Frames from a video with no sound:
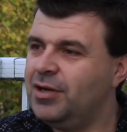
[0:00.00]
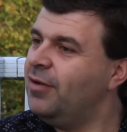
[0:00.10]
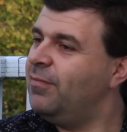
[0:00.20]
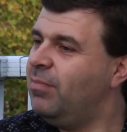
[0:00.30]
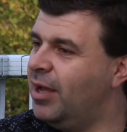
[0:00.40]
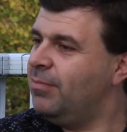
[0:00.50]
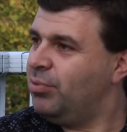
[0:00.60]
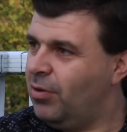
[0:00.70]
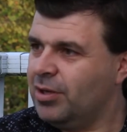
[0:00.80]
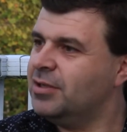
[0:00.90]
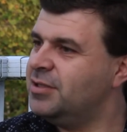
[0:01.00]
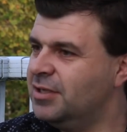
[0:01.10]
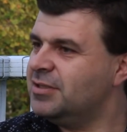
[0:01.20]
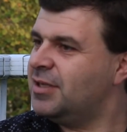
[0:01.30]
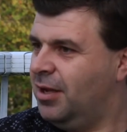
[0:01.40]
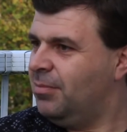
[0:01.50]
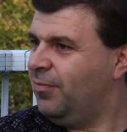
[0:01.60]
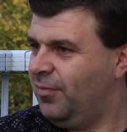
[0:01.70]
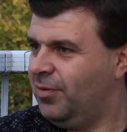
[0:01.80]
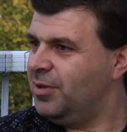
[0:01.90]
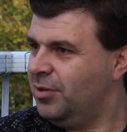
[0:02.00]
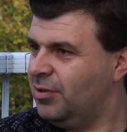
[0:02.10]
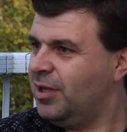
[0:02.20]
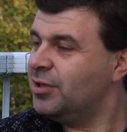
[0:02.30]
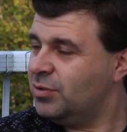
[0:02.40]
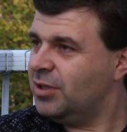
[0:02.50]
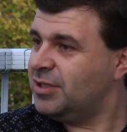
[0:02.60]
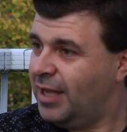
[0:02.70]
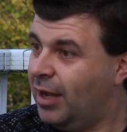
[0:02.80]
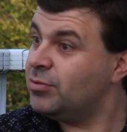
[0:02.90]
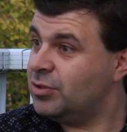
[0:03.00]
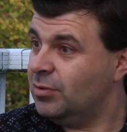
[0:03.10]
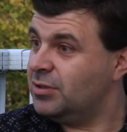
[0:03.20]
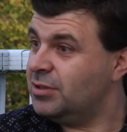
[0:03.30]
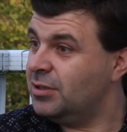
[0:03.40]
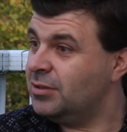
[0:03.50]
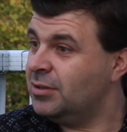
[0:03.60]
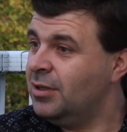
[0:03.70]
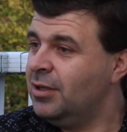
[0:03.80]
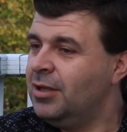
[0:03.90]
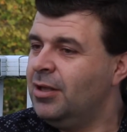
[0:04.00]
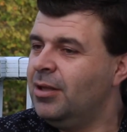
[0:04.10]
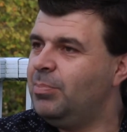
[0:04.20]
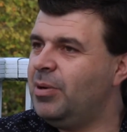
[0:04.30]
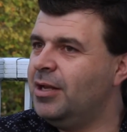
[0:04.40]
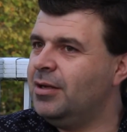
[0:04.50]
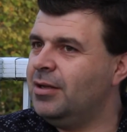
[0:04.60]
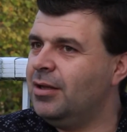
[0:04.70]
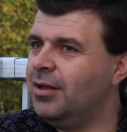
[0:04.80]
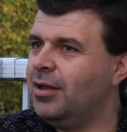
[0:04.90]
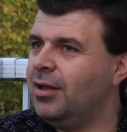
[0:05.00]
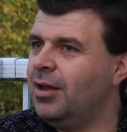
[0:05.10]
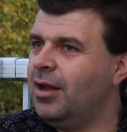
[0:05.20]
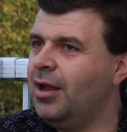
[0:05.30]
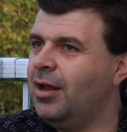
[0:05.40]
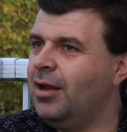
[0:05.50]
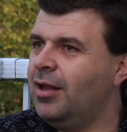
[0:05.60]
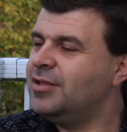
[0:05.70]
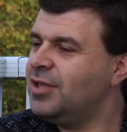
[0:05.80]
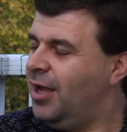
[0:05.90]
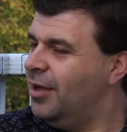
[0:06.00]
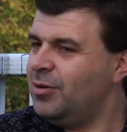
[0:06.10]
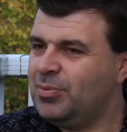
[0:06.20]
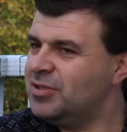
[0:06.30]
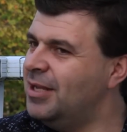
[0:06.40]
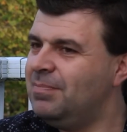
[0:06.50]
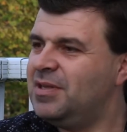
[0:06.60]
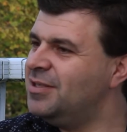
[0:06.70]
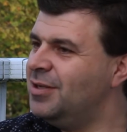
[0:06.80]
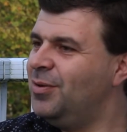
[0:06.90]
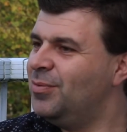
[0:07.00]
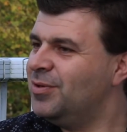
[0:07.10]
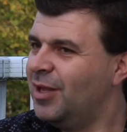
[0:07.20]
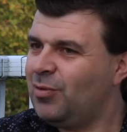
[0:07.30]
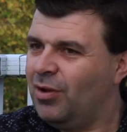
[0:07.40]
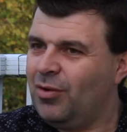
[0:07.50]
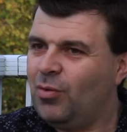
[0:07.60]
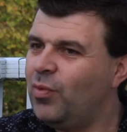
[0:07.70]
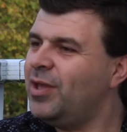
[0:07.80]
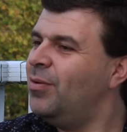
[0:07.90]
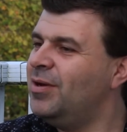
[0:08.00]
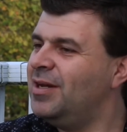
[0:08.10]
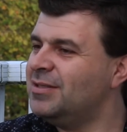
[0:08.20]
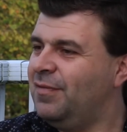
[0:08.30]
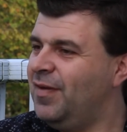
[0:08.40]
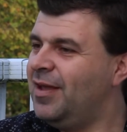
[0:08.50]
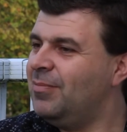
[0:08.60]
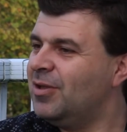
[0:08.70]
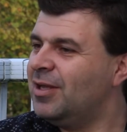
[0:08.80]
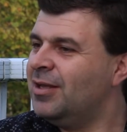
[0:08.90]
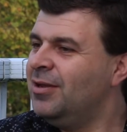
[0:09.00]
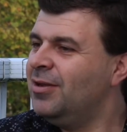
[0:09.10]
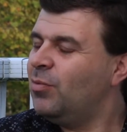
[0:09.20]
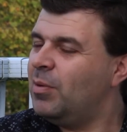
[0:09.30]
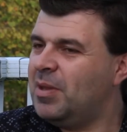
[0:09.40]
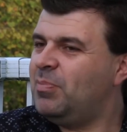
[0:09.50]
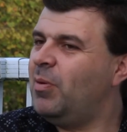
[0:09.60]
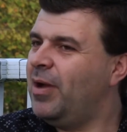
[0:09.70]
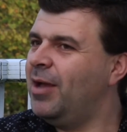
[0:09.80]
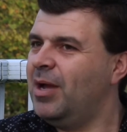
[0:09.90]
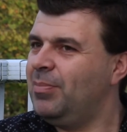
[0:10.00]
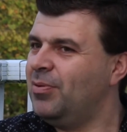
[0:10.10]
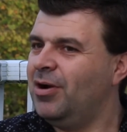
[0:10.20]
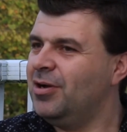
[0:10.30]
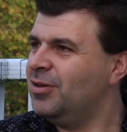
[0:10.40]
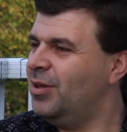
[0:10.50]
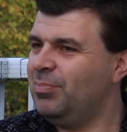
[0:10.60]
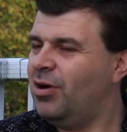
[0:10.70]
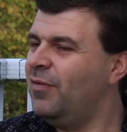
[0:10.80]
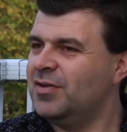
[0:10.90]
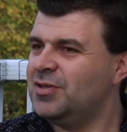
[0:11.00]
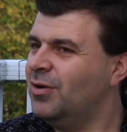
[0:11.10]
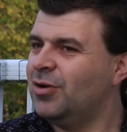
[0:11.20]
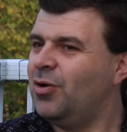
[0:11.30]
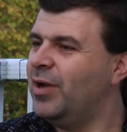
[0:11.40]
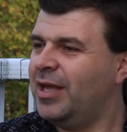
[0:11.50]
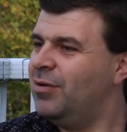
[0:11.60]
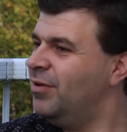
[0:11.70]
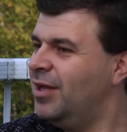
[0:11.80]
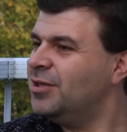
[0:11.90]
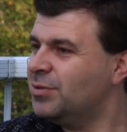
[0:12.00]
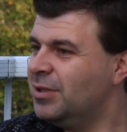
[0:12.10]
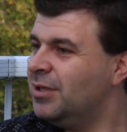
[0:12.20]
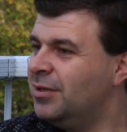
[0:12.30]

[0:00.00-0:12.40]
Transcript: enough, my product does come from another country because I outsourced it. But it's 100% BC owned. Like, we own it as a family. When people buy my product, the profits aren't going out of country.